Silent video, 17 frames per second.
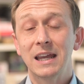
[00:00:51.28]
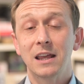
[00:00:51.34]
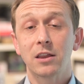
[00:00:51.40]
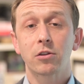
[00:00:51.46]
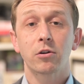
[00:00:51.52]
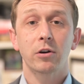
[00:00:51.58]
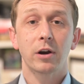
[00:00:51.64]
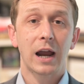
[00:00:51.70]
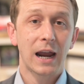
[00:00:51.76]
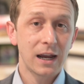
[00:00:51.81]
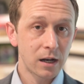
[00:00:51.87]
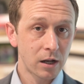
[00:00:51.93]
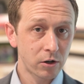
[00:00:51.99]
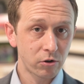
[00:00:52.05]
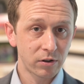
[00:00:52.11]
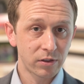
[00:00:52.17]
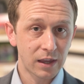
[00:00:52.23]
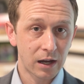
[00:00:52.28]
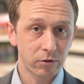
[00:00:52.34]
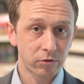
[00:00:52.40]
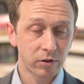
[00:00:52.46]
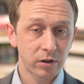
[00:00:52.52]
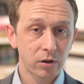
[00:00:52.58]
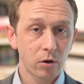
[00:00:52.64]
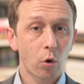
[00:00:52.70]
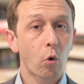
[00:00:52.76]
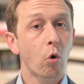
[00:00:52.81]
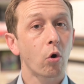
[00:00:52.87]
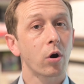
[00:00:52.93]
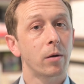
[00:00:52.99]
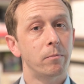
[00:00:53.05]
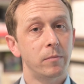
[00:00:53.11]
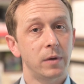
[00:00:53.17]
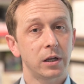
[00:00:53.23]
either $800,000
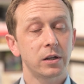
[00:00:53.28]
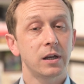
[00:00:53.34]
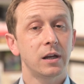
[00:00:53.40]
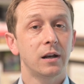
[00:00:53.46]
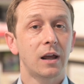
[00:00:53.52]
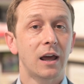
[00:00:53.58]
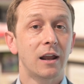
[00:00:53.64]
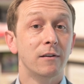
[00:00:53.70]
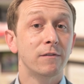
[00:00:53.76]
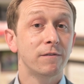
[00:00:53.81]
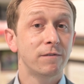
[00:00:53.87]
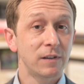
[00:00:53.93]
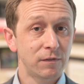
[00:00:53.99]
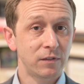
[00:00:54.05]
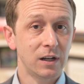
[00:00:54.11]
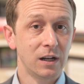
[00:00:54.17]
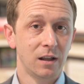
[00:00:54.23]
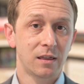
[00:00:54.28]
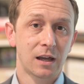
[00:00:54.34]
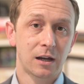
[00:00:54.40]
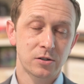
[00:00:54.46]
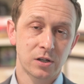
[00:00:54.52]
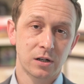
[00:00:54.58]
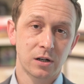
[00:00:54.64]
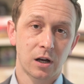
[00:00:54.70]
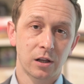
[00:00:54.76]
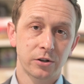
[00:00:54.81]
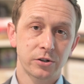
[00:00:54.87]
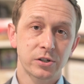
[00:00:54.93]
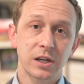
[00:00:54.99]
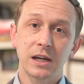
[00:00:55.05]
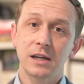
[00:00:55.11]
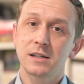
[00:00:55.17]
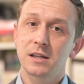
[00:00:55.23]
or
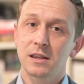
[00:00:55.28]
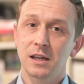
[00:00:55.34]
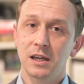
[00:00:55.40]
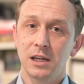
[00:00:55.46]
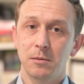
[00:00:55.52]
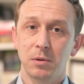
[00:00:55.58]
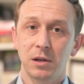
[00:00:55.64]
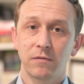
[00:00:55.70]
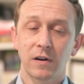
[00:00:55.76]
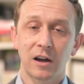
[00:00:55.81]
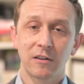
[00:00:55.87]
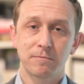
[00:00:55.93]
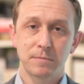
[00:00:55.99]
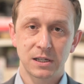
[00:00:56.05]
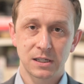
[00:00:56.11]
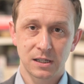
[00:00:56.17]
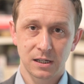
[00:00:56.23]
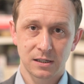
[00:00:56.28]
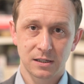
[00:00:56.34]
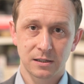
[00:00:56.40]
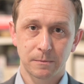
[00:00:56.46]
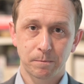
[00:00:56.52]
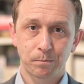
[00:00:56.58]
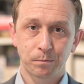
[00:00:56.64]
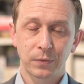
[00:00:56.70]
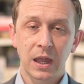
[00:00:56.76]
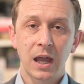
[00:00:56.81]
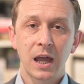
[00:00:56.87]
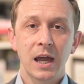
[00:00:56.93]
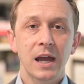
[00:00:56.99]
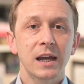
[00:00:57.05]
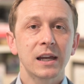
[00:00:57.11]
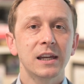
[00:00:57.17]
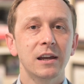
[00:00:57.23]
$1,050,000 into the EB-5 business.
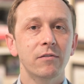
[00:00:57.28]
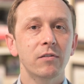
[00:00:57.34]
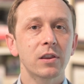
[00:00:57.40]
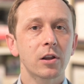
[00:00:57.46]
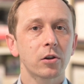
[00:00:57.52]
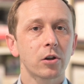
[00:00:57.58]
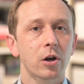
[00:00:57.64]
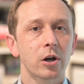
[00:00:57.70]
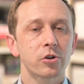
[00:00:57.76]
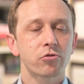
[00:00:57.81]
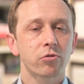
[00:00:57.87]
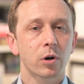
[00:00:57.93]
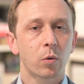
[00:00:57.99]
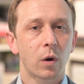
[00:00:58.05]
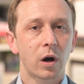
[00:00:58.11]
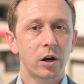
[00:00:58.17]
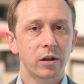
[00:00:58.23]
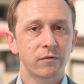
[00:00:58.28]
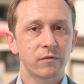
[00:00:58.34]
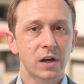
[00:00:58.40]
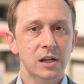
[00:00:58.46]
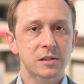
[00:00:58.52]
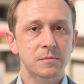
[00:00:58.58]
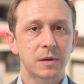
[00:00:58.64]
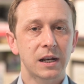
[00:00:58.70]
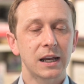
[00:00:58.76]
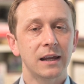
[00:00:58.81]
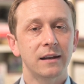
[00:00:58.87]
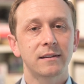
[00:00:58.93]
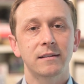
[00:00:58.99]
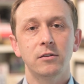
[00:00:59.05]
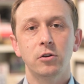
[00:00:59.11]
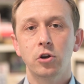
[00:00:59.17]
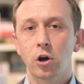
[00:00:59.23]
Given the large required investment,
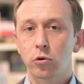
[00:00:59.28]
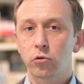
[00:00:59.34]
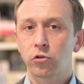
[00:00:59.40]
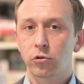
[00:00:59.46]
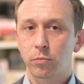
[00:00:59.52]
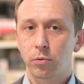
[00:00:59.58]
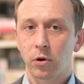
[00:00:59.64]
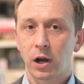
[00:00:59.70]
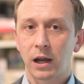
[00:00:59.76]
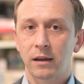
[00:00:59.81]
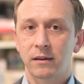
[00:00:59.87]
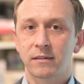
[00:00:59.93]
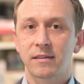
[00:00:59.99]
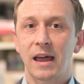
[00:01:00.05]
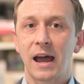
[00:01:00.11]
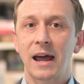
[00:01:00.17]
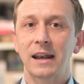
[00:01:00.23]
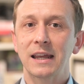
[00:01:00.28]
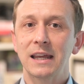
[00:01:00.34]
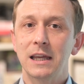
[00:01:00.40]
it's no surprise that